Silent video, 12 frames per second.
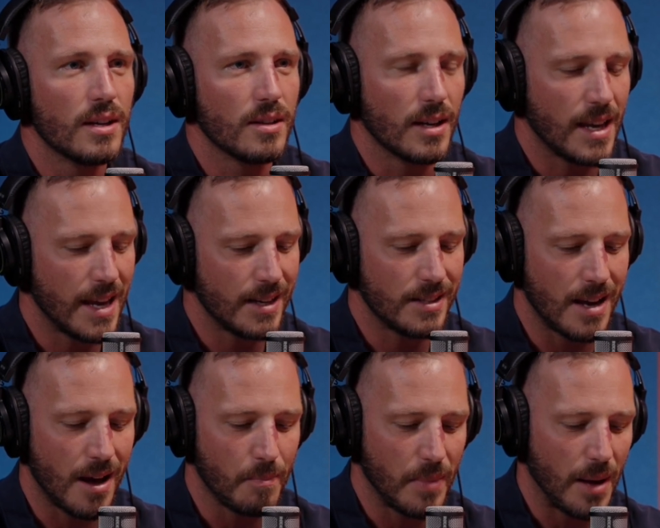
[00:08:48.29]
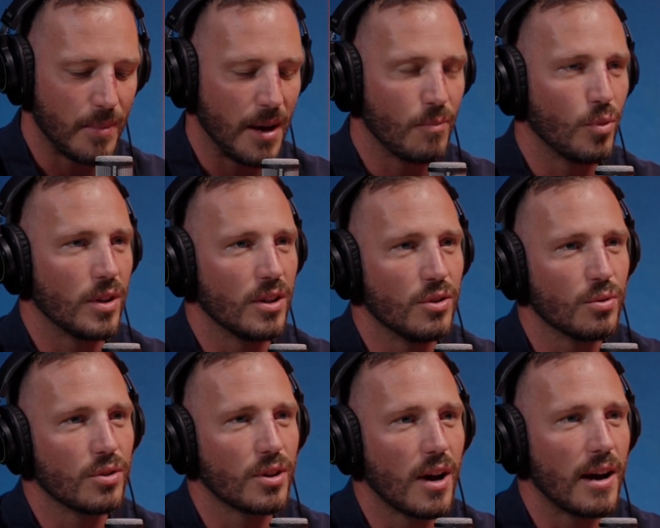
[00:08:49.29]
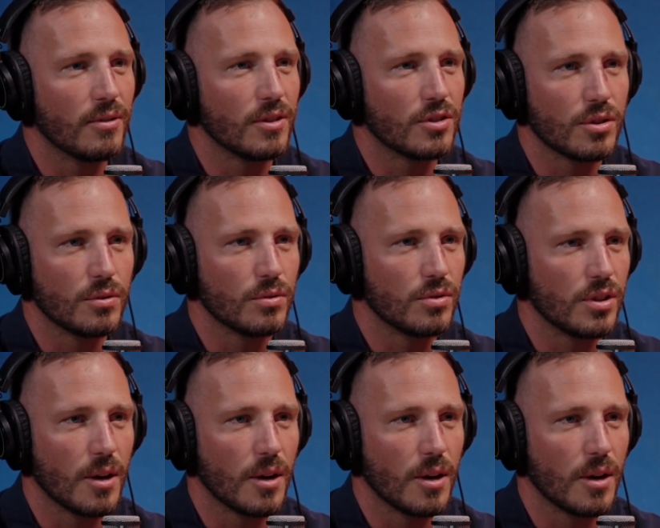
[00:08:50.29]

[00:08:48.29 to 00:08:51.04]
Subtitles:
Your head down, bum up, whether you're the guy on the tools,